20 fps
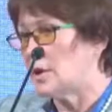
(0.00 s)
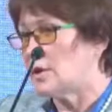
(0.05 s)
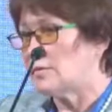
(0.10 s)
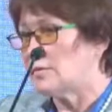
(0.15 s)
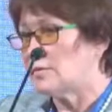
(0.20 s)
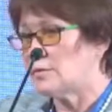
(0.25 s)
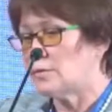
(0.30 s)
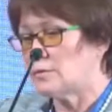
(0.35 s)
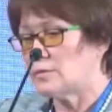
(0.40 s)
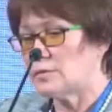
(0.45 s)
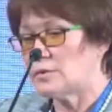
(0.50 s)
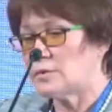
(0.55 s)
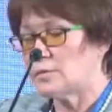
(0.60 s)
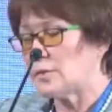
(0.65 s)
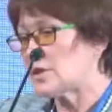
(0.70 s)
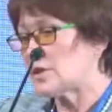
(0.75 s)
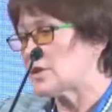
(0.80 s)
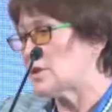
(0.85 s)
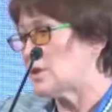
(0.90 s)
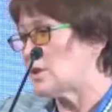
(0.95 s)

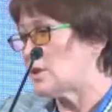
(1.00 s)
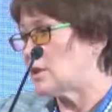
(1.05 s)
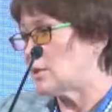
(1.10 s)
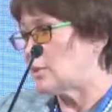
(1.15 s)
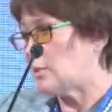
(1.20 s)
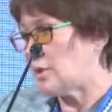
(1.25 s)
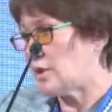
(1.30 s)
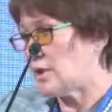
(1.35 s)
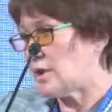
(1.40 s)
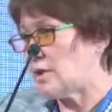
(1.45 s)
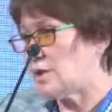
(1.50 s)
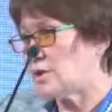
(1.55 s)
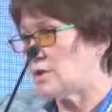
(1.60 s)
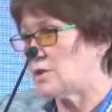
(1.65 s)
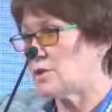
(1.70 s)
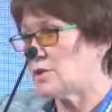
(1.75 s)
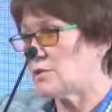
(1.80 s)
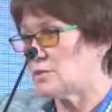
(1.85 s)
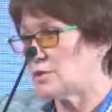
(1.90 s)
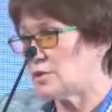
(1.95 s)
confirmed
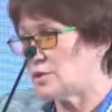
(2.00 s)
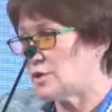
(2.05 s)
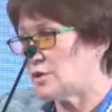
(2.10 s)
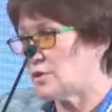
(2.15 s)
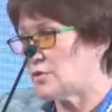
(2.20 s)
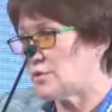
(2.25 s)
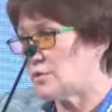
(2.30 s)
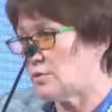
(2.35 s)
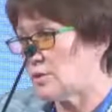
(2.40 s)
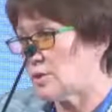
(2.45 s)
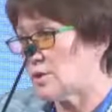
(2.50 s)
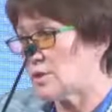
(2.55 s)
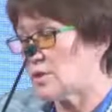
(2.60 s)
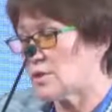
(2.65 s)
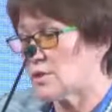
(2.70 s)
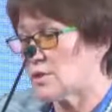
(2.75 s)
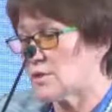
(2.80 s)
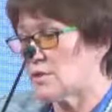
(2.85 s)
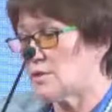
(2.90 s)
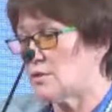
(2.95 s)
because
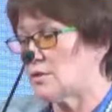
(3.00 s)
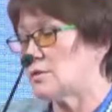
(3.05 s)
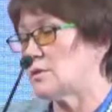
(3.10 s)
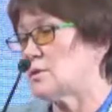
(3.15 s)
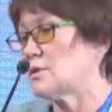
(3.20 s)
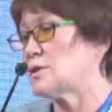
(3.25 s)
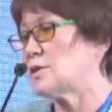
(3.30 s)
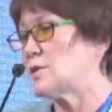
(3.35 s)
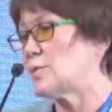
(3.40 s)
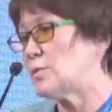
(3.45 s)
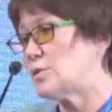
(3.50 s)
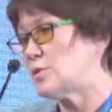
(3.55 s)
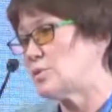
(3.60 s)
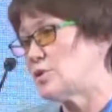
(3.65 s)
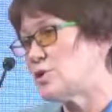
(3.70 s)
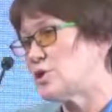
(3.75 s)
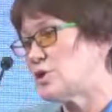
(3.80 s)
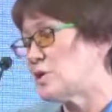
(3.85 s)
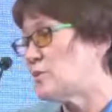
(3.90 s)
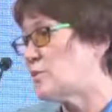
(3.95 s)
patients who were coming to
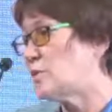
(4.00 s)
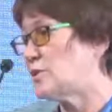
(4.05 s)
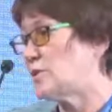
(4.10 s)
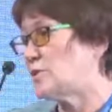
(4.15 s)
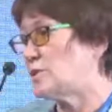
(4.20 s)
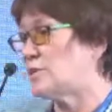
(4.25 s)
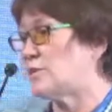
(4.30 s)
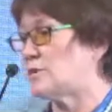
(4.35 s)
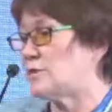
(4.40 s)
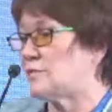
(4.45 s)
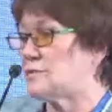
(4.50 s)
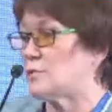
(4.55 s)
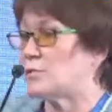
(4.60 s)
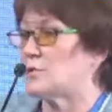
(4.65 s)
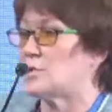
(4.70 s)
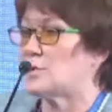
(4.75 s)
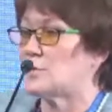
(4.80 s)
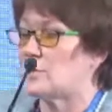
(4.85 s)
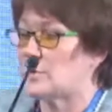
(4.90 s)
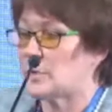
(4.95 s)
a doctor
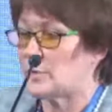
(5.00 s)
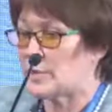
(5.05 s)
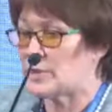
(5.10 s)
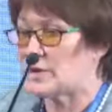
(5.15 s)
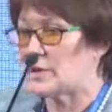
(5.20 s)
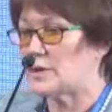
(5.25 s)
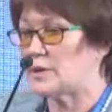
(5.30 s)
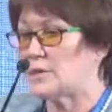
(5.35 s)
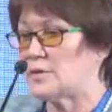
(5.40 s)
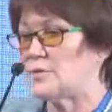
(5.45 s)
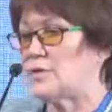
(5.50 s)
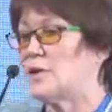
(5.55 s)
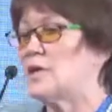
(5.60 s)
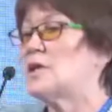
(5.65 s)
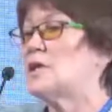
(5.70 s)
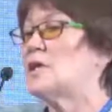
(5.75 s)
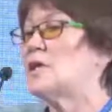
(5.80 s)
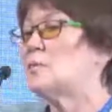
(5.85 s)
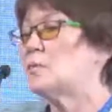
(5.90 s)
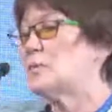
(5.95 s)
for another
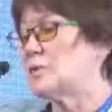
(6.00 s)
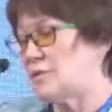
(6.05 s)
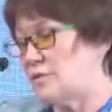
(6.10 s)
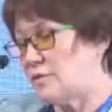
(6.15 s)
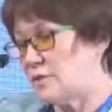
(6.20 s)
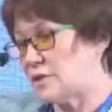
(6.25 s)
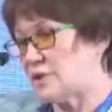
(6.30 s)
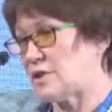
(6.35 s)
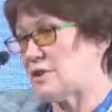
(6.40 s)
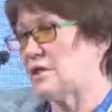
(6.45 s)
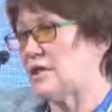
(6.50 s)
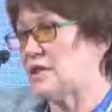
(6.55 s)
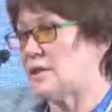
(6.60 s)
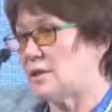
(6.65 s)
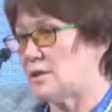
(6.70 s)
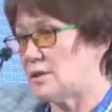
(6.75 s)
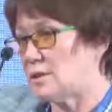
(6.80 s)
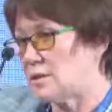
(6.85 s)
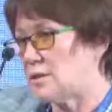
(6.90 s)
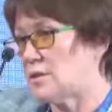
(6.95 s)
dose of ART
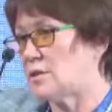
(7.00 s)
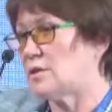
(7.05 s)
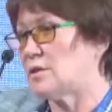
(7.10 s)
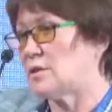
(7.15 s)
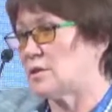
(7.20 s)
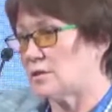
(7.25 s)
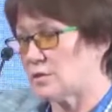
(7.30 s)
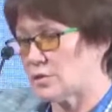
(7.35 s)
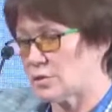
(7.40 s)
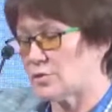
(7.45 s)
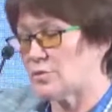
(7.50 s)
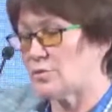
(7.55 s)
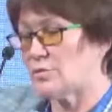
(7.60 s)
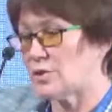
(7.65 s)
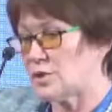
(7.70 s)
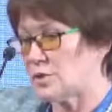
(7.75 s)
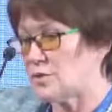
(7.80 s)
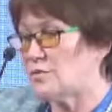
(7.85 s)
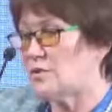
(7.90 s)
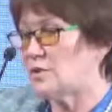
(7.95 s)
indeed
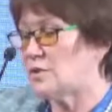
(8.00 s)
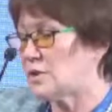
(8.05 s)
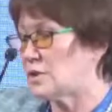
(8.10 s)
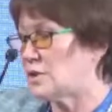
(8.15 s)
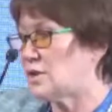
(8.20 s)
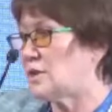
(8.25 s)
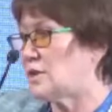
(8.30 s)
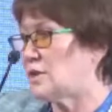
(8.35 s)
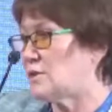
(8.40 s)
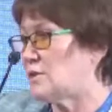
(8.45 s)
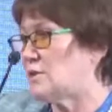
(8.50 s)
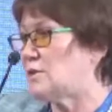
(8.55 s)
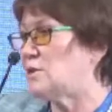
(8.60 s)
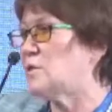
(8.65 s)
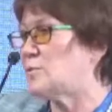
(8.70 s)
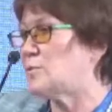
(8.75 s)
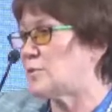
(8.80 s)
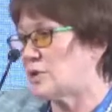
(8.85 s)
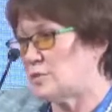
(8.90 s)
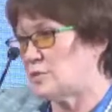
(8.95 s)
confirmed
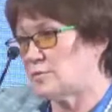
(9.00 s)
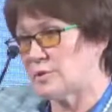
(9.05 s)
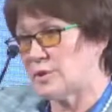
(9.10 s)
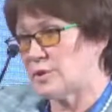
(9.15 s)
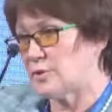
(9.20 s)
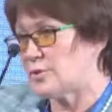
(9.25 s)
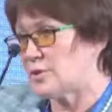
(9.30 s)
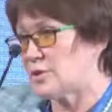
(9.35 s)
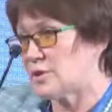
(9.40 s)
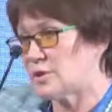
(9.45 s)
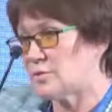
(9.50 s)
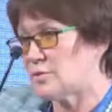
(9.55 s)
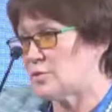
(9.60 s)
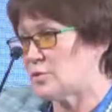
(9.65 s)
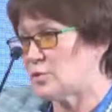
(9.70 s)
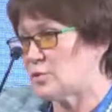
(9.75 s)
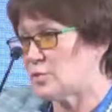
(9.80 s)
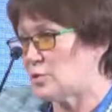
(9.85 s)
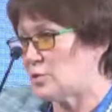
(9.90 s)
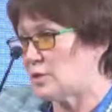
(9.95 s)
that they
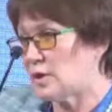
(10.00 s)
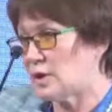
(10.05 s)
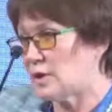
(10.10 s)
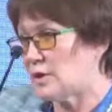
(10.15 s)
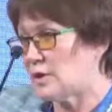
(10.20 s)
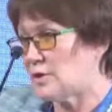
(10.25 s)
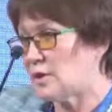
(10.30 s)
didn't take